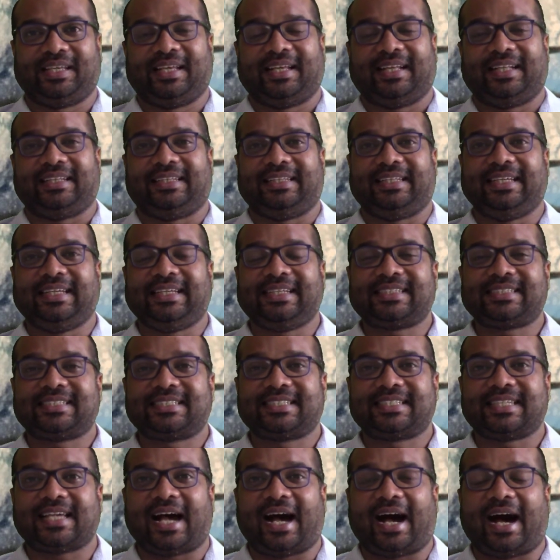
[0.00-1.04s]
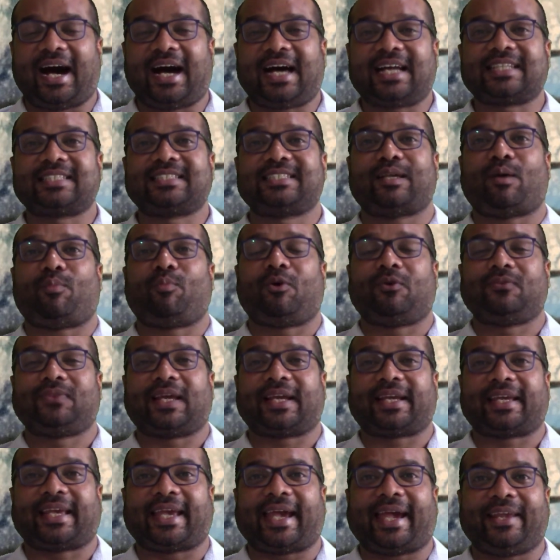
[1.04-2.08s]
These are some of
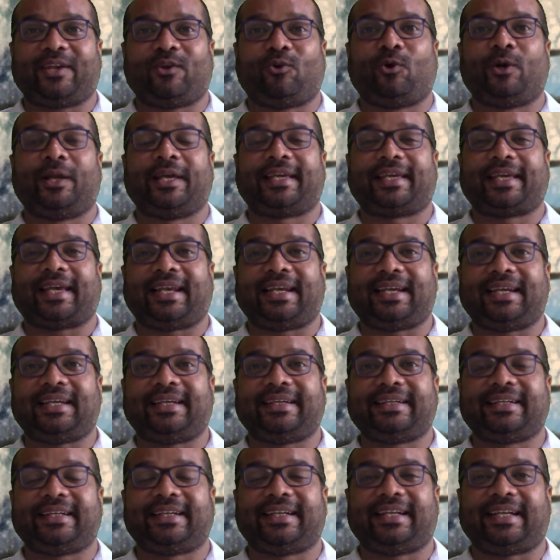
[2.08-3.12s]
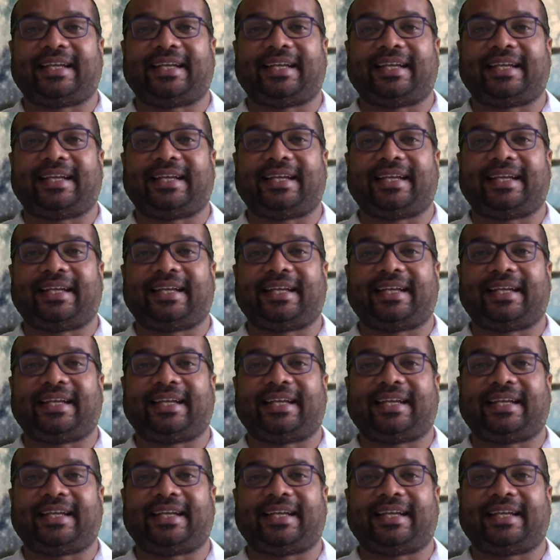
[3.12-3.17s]
the canonical